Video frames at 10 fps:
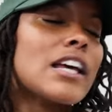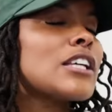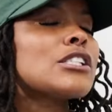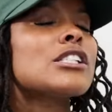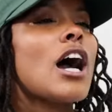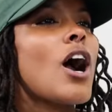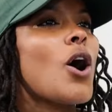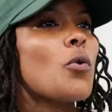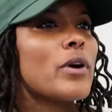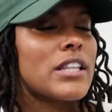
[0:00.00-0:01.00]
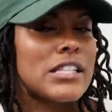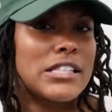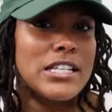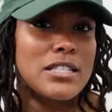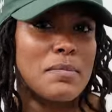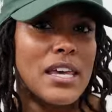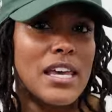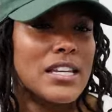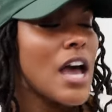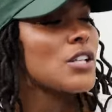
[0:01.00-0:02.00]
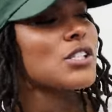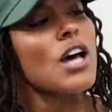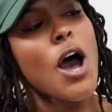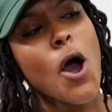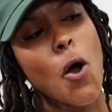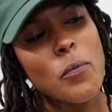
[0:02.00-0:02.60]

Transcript: So, what does this mean? So,